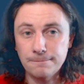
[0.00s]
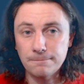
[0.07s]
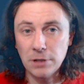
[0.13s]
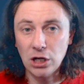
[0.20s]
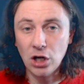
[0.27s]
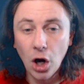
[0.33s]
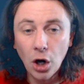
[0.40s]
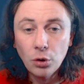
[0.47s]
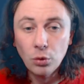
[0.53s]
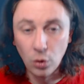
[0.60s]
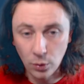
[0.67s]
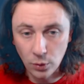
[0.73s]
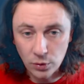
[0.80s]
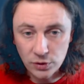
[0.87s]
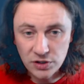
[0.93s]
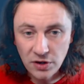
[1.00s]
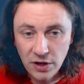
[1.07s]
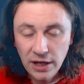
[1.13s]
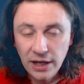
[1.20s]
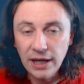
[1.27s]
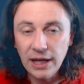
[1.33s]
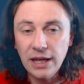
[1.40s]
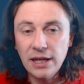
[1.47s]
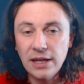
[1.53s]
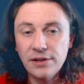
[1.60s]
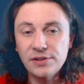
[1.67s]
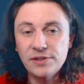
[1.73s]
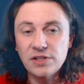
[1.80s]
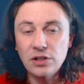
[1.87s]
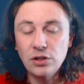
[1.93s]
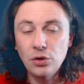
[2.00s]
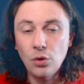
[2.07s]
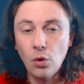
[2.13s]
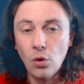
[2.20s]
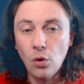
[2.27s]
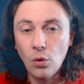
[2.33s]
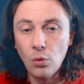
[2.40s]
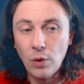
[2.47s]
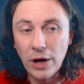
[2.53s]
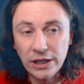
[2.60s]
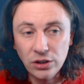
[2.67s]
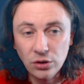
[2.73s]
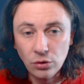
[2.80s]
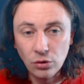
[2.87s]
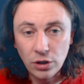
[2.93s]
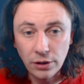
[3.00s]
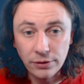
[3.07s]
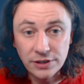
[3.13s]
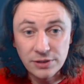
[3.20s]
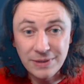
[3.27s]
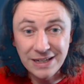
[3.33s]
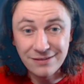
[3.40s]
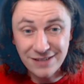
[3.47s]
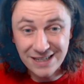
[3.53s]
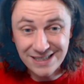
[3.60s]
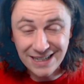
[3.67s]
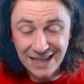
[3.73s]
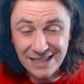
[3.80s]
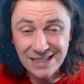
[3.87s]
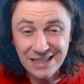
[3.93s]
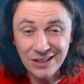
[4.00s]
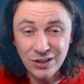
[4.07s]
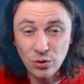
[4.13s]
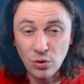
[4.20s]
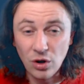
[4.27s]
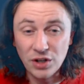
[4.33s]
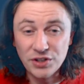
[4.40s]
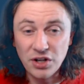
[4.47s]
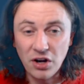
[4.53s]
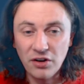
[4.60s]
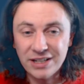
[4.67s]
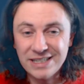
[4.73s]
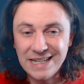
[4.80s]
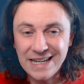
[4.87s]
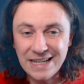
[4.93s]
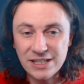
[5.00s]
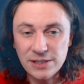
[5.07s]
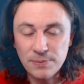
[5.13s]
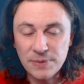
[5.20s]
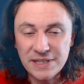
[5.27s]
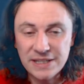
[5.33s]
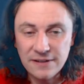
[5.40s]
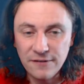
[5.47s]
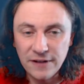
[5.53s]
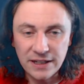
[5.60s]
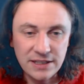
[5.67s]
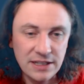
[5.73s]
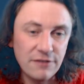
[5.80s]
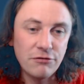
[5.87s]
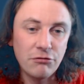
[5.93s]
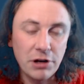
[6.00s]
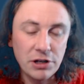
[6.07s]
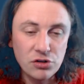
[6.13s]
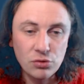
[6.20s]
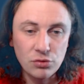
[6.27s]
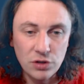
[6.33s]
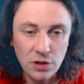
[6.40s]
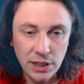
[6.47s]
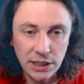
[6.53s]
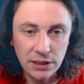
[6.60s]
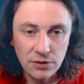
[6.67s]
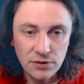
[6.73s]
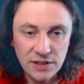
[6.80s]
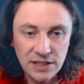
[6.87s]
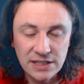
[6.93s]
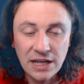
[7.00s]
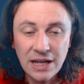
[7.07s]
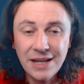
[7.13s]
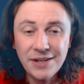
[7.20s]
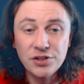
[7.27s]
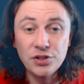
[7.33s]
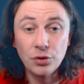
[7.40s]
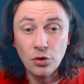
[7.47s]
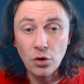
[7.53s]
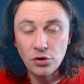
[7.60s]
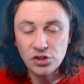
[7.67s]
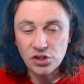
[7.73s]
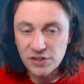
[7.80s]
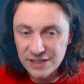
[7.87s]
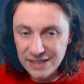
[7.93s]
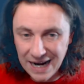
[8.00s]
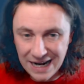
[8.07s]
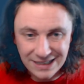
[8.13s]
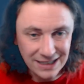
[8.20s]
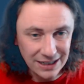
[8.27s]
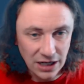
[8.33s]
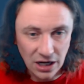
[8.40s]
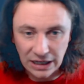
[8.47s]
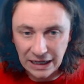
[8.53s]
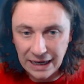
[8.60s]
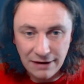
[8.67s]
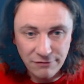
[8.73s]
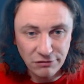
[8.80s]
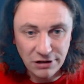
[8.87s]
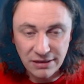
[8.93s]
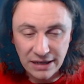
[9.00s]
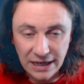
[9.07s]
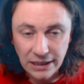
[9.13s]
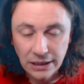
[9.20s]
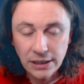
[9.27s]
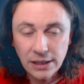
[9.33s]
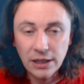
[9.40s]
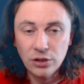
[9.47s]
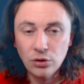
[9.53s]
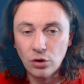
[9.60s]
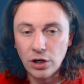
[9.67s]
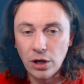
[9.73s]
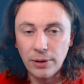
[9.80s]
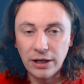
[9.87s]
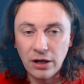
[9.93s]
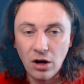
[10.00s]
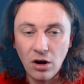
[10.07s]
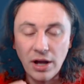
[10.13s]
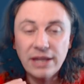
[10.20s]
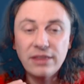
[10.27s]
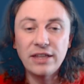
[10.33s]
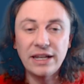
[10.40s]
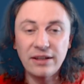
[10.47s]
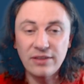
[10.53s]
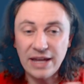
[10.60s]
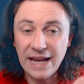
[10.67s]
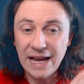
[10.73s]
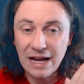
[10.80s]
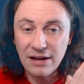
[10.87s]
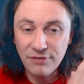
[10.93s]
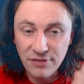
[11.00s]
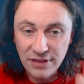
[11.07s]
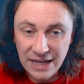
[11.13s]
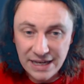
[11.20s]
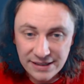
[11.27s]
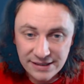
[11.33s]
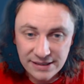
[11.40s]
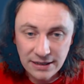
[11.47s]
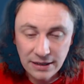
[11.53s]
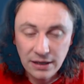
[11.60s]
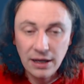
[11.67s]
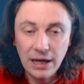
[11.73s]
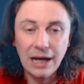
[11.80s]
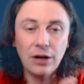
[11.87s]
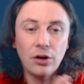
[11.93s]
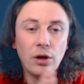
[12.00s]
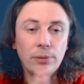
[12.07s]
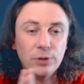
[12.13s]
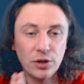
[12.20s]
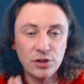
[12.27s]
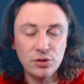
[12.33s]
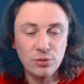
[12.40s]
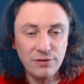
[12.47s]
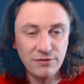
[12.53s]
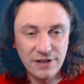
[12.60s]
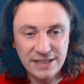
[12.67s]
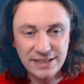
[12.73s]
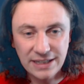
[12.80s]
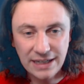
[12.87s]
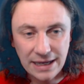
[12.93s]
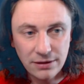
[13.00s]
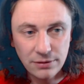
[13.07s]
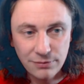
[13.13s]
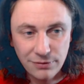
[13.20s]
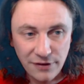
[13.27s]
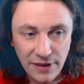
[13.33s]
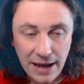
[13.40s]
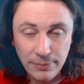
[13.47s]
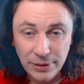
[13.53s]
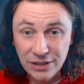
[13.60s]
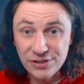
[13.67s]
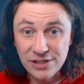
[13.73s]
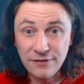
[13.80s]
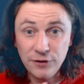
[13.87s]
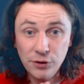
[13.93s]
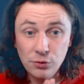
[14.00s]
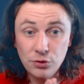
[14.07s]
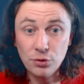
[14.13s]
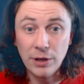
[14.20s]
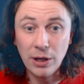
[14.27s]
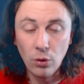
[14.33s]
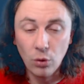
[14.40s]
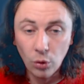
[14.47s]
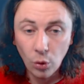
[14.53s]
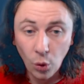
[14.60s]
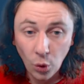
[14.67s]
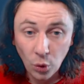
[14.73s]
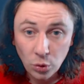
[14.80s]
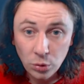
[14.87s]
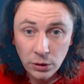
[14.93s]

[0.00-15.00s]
cohort, is when you're going to be investigating, you are targeting a specific differential diagnosis. So you're not just scattergunning everything. You're going, I think they have this, and I'm going to investigate them for that. Because if you do it all,